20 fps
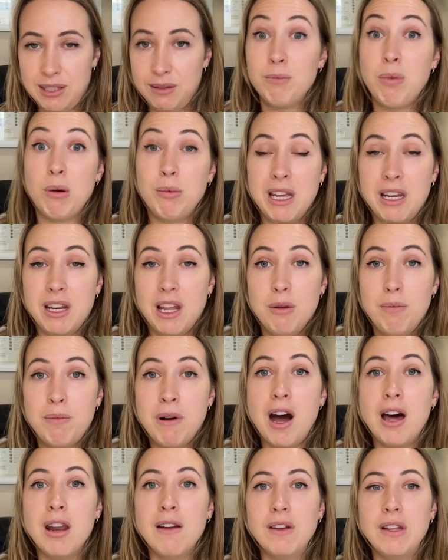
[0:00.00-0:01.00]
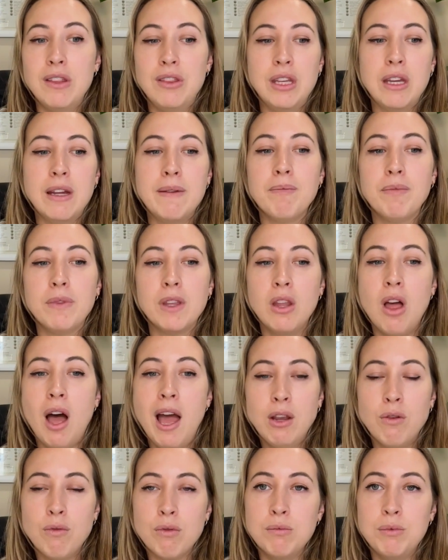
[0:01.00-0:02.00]
probably another part of it, that
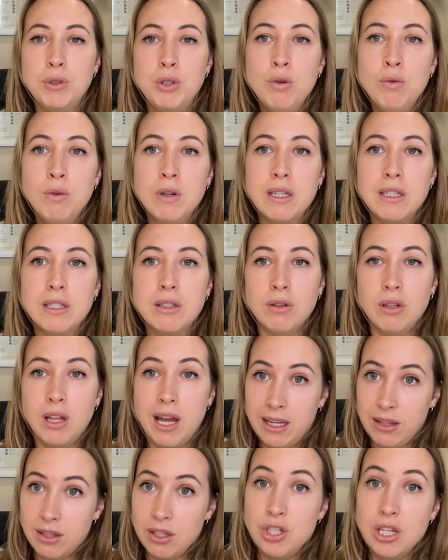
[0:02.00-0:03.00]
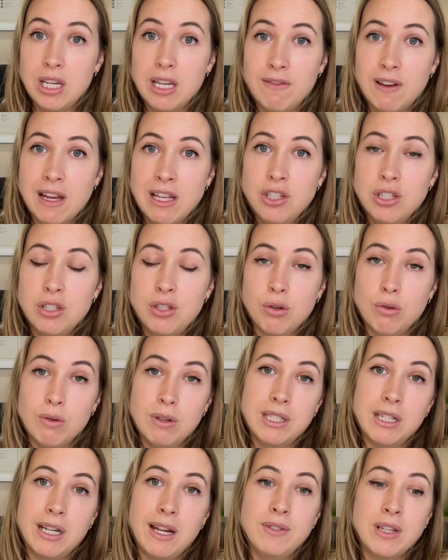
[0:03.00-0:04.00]
like group tours or like the G Adventure tours
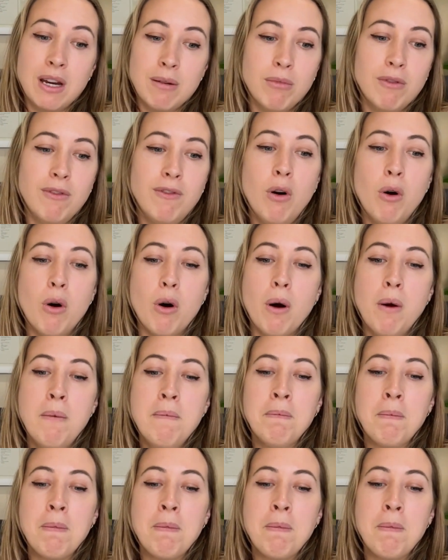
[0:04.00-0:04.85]
that I've done before,